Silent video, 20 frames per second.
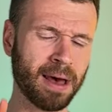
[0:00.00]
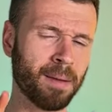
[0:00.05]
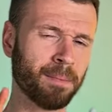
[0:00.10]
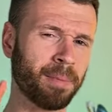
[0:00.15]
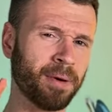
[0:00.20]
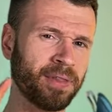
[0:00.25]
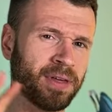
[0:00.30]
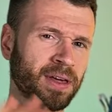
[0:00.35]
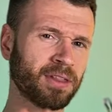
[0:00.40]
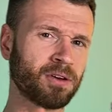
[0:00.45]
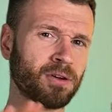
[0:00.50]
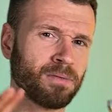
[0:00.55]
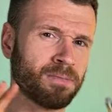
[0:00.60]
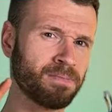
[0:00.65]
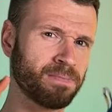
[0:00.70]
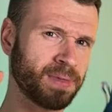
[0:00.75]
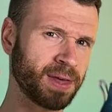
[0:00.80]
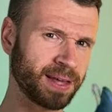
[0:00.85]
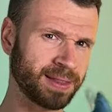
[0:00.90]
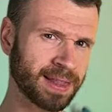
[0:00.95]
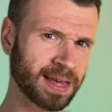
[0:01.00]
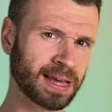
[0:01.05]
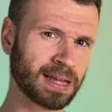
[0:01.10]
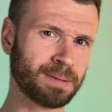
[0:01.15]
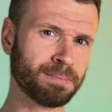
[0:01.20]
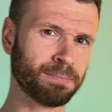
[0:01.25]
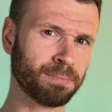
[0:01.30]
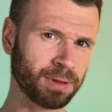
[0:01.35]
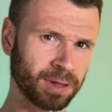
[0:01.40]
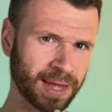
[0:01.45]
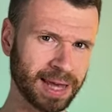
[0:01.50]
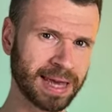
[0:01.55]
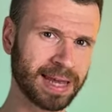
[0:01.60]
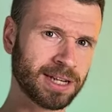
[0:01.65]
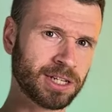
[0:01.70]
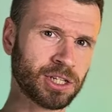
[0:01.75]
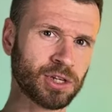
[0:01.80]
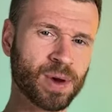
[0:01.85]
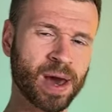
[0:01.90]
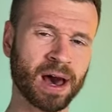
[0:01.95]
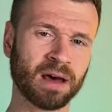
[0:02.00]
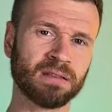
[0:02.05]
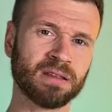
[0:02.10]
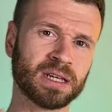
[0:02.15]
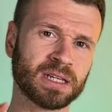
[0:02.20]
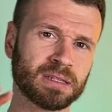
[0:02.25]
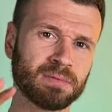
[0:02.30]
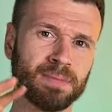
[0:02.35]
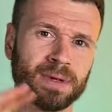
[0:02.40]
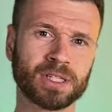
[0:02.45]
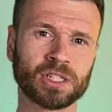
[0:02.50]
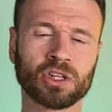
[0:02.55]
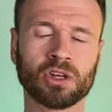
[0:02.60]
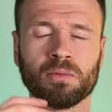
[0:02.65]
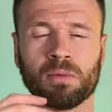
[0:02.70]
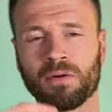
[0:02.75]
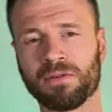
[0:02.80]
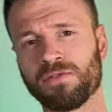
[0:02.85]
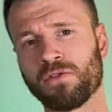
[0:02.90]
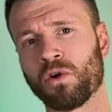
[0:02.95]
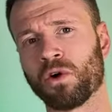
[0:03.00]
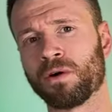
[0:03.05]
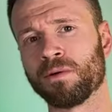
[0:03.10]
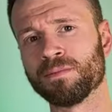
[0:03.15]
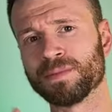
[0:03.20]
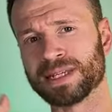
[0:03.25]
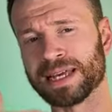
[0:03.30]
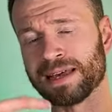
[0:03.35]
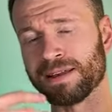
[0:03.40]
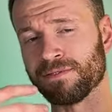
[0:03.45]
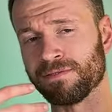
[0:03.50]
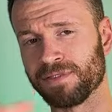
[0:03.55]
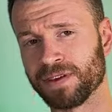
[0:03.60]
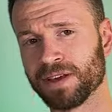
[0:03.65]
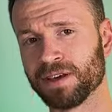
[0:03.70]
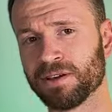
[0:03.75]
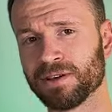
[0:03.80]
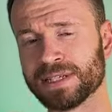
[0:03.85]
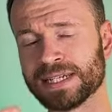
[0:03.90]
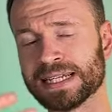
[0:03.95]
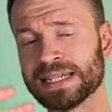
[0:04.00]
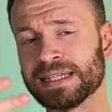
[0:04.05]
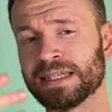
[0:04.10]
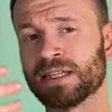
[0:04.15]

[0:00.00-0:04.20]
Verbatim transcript: But the other thing that can play into how this midsole performs and feels is